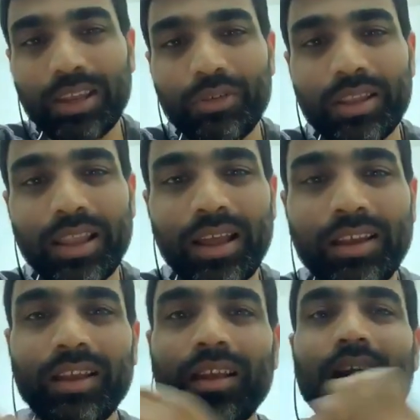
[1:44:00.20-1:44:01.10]
believe in
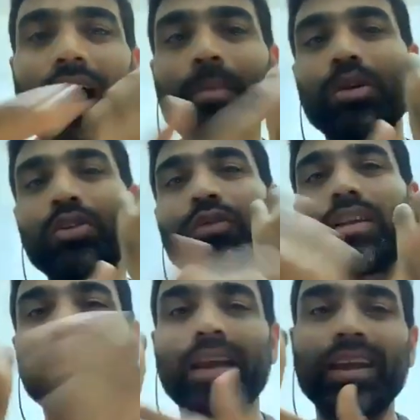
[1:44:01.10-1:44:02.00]
that. I'm not
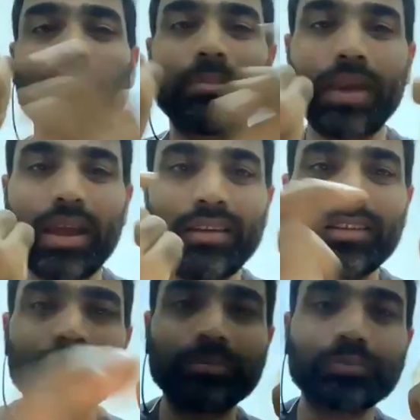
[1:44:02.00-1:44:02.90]
wearing any
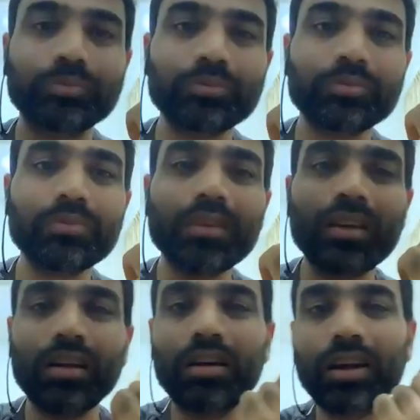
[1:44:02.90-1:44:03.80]
band.
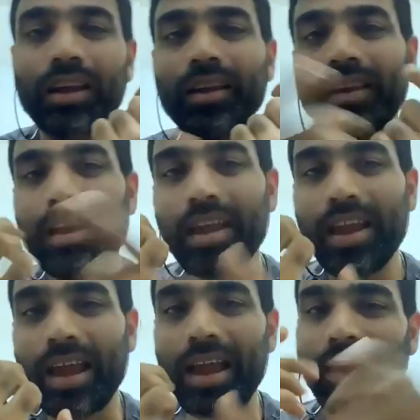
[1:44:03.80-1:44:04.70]
Okay,
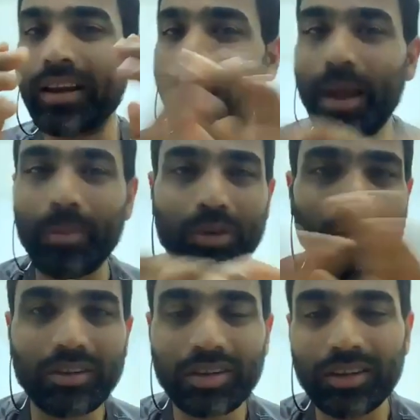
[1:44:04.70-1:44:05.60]
and I'm
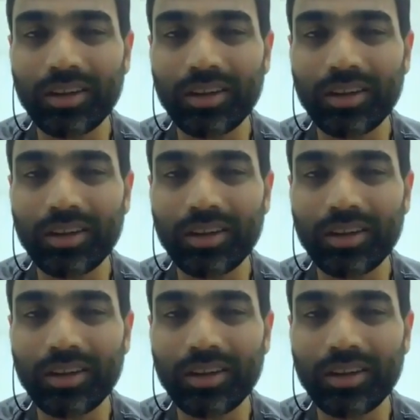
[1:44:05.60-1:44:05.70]
not